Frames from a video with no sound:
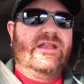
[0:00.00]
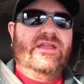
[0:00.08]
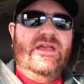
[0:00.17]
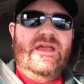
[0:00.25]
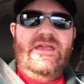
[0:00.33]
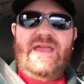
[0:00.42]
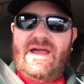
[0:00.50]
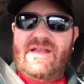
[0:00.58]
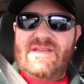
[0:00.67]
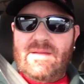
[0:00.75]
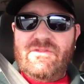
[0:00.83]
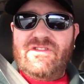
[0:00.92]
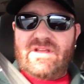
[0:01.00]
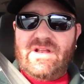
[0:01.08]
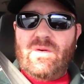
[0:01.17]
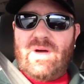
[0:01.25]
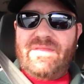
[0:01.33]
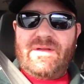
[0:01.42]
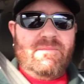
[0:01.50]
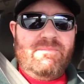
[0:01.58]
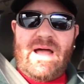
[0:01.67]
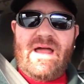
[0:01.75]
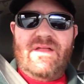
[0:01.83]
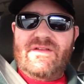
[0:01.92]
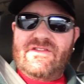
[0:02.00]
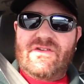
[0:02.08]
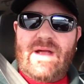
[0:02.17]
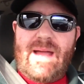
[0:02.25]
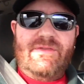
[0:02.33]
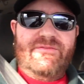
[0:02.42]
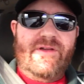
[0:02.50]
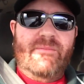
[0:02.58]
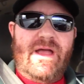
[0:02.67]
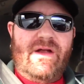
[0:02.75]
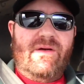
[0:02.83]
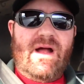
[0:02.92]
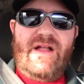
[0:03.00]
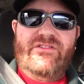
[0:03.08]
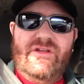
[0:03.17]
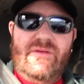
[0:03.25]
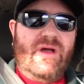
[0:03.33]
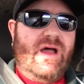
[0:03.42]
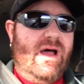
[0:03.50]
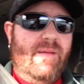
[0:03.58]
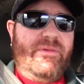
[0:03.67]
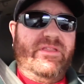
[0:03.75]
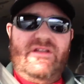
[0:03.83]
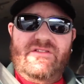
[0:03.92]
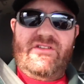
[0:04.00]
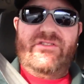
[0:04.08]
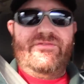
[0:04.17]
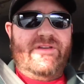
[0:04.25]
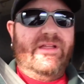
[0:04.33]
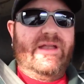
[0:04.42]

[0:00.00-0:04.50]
And yeah, because I'm just going to go out there and buy all this crap to fill my garage up and then just fill